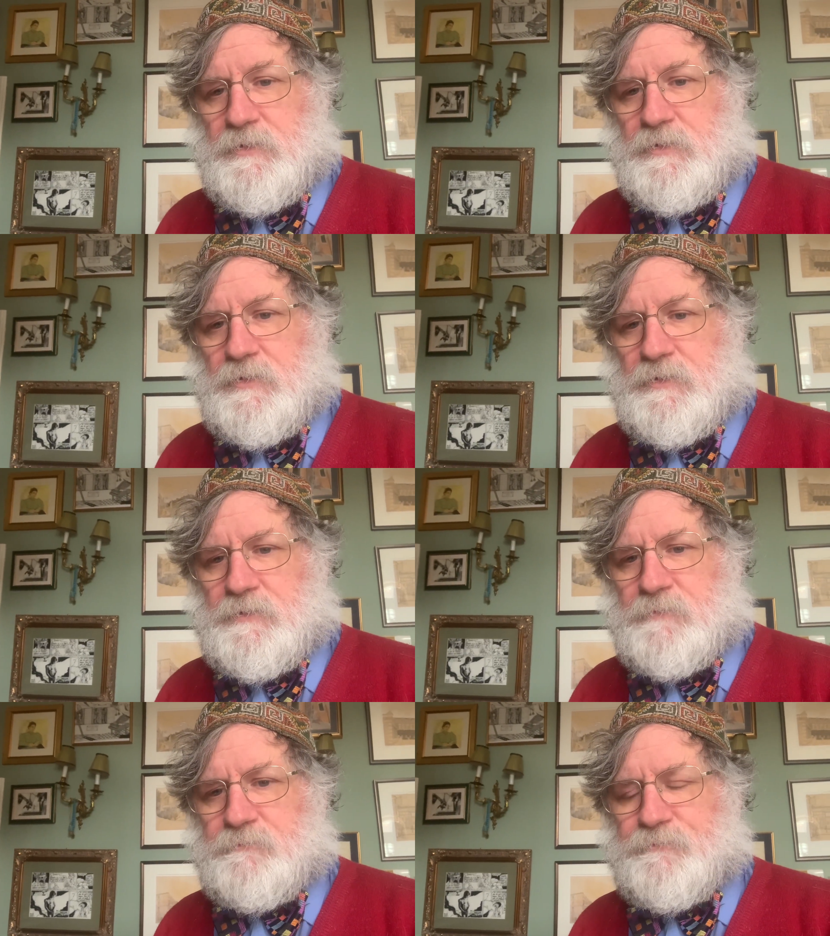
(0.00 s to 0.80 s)

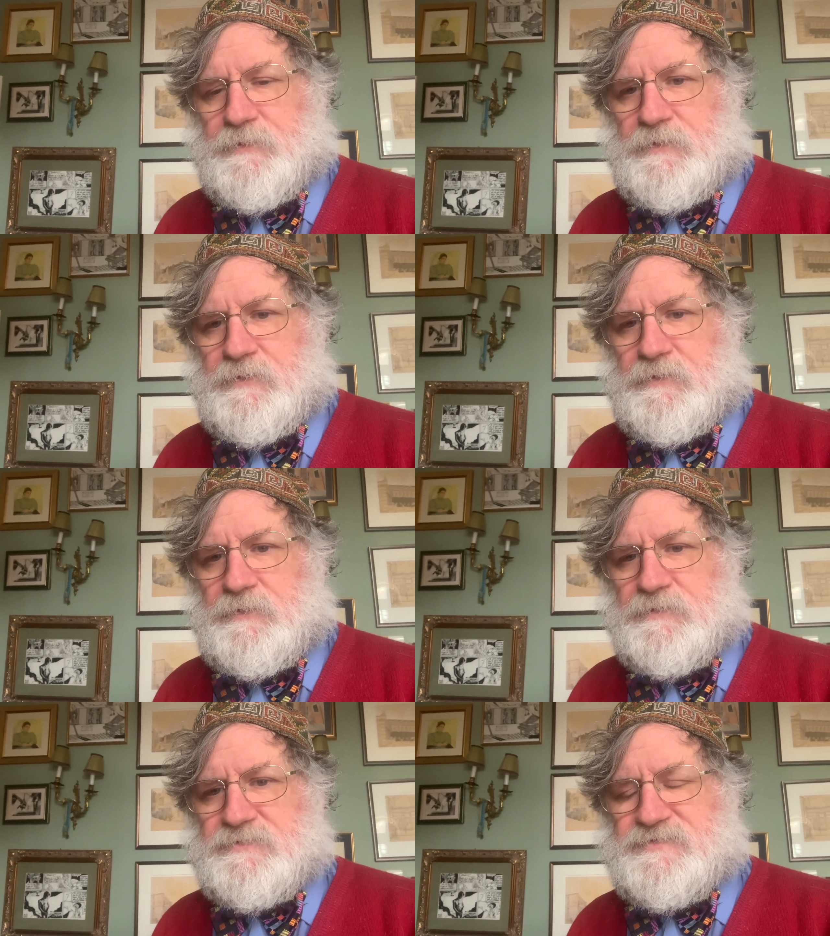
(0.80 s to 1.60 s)
of the
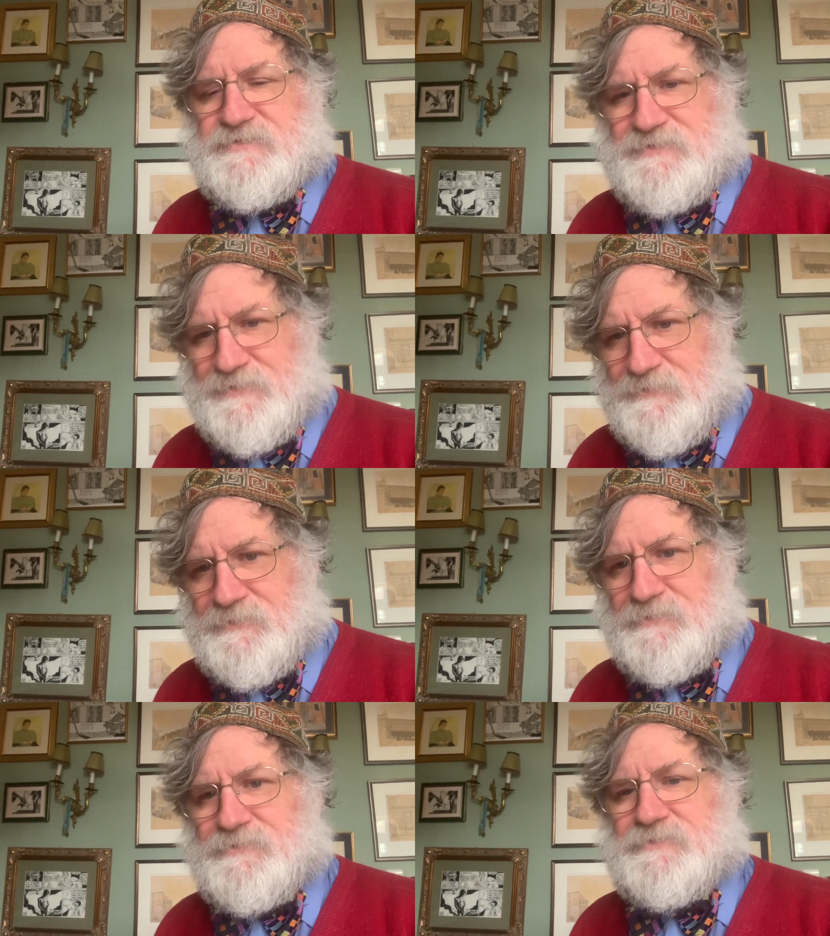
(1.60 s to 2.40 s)

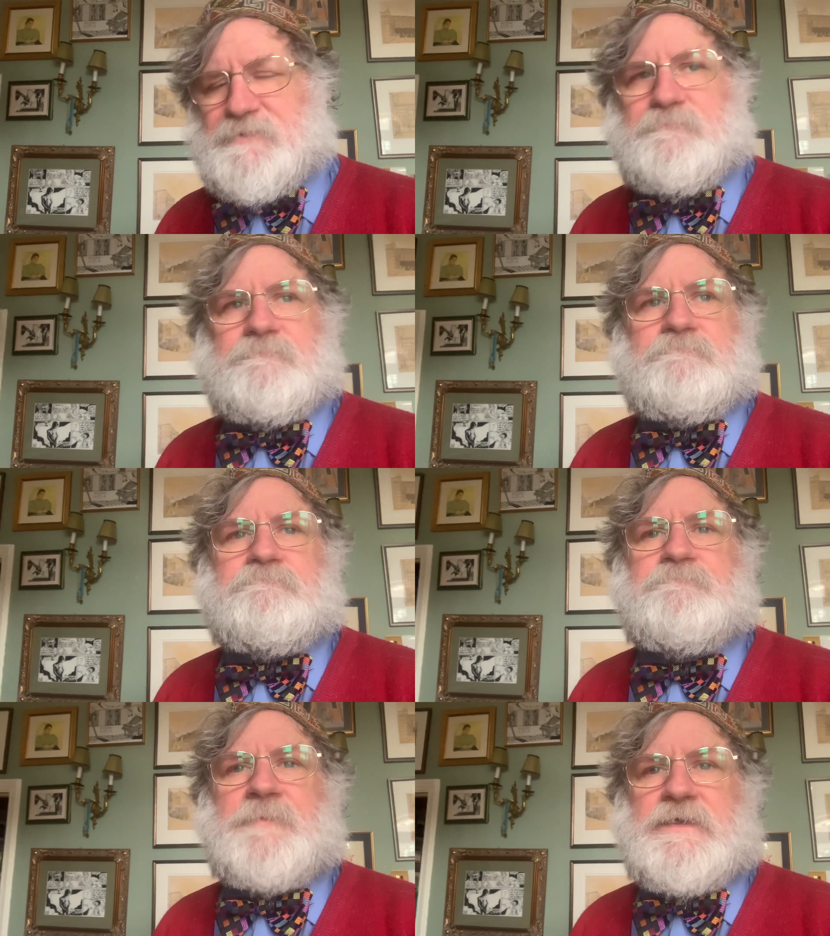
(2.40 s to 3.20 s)
serious
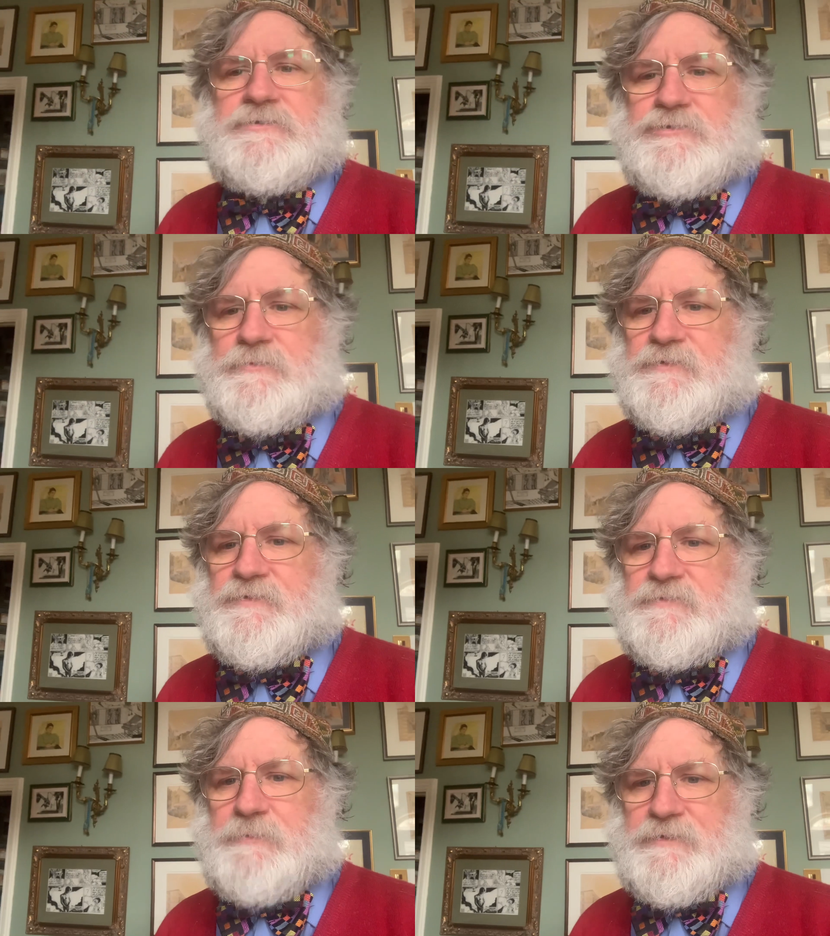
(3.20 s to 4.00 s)
issue that
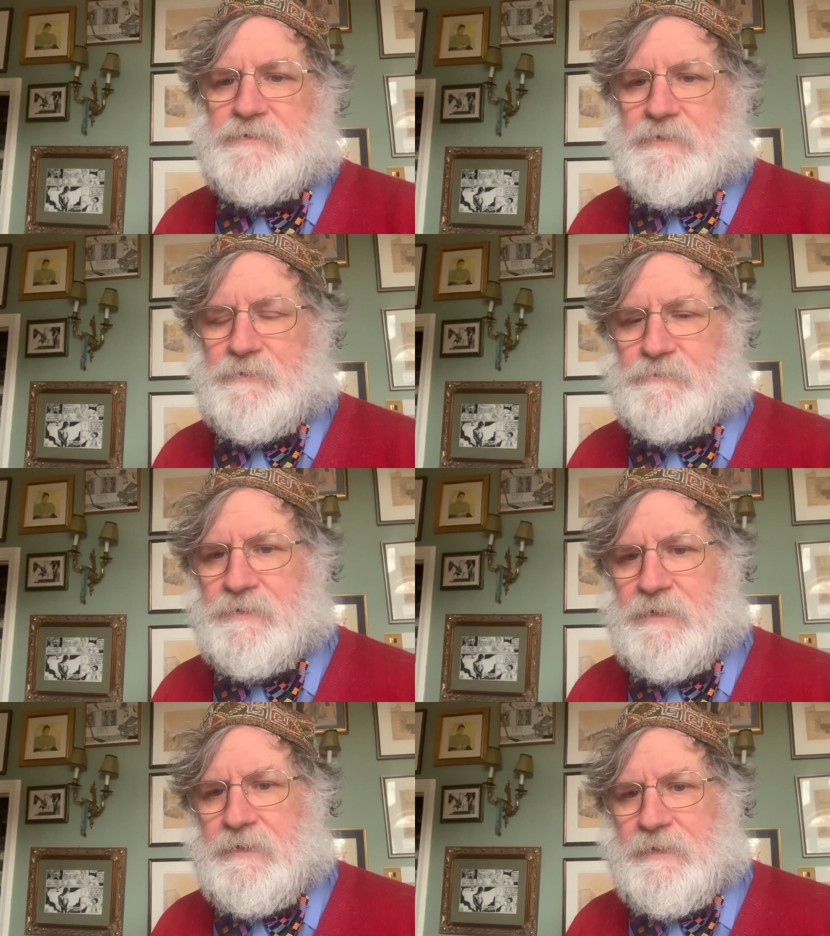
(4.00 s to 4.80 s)
is mental health.
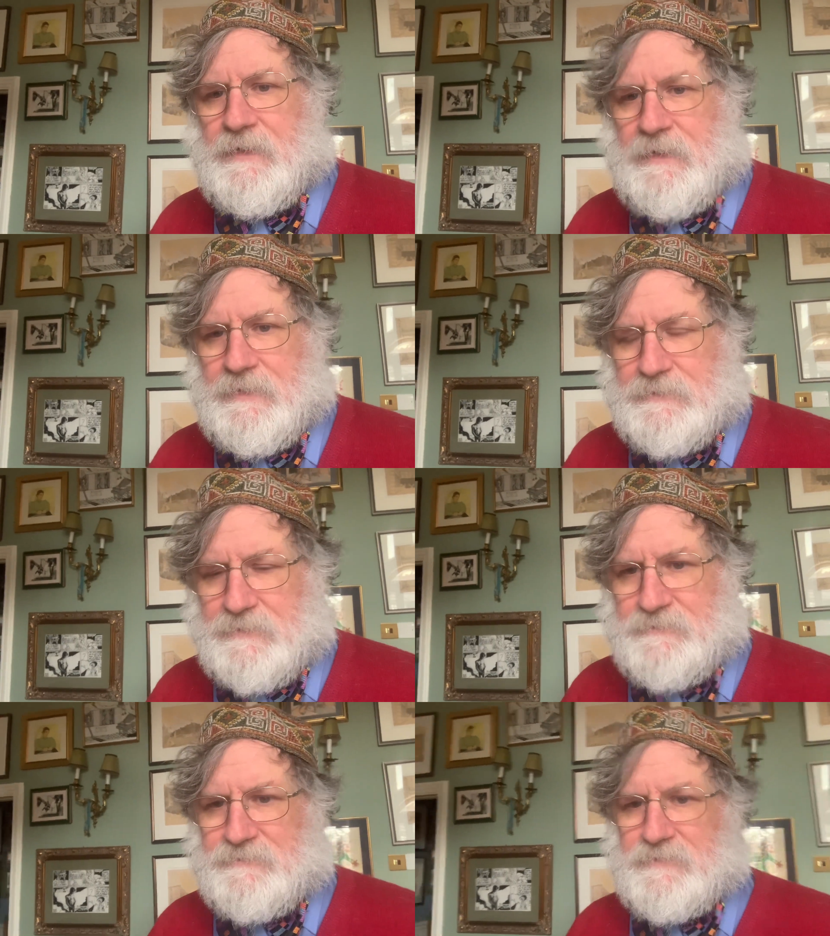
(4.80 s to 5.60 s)
And
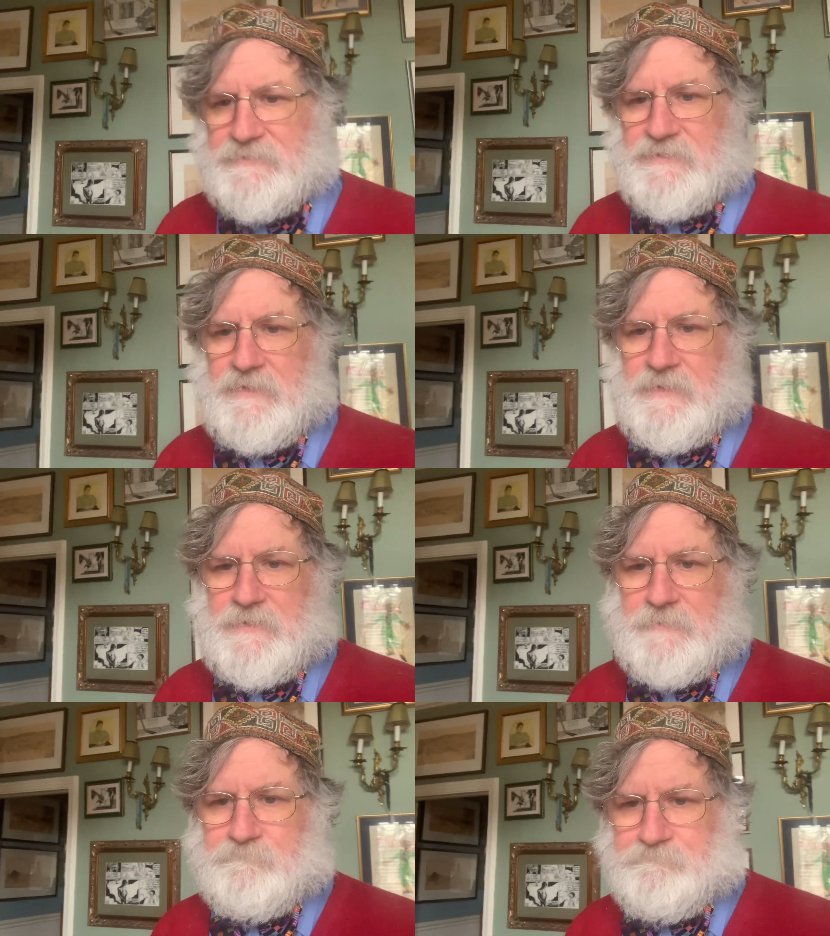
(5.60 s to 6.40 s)
I think today,